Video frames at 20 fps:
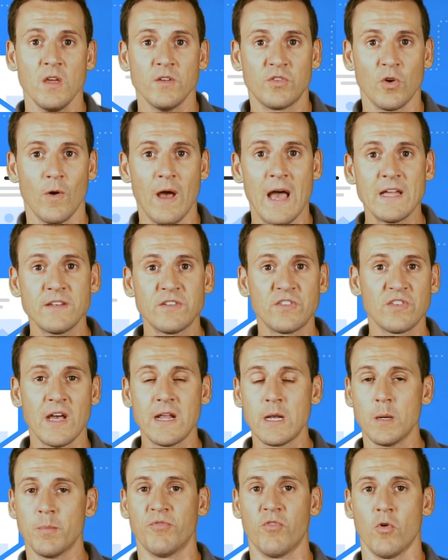So add
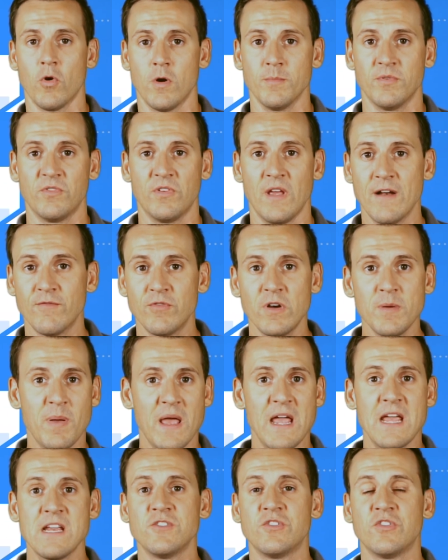sign-up forms. Every
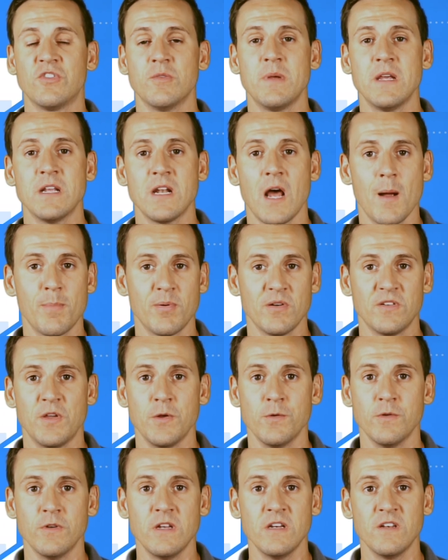page should be an
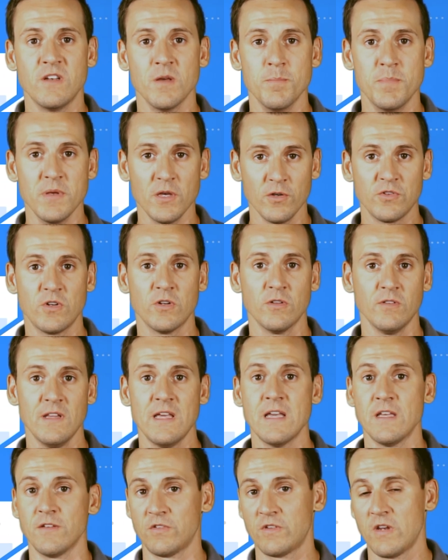opportunity to build your
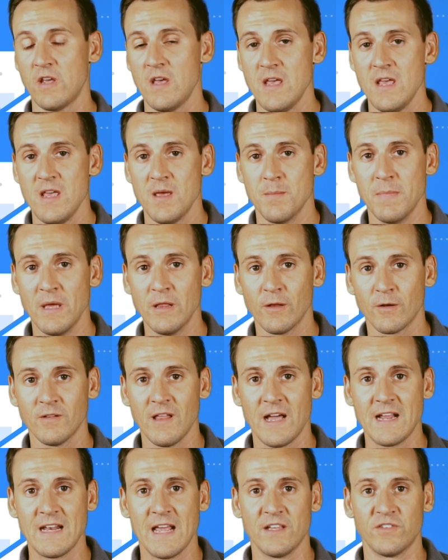list.
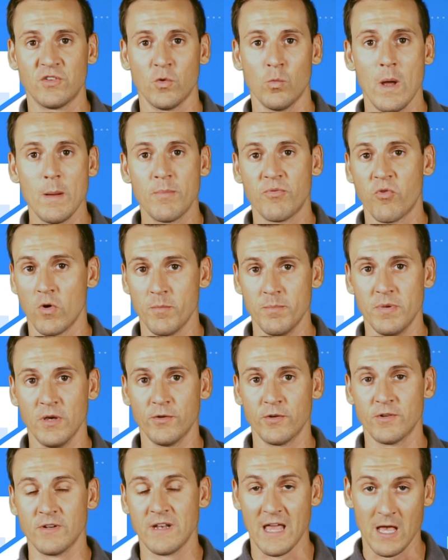MailerLite has a web form
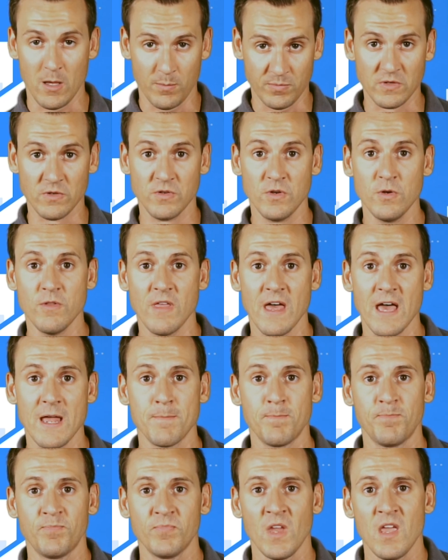builder to help you do that.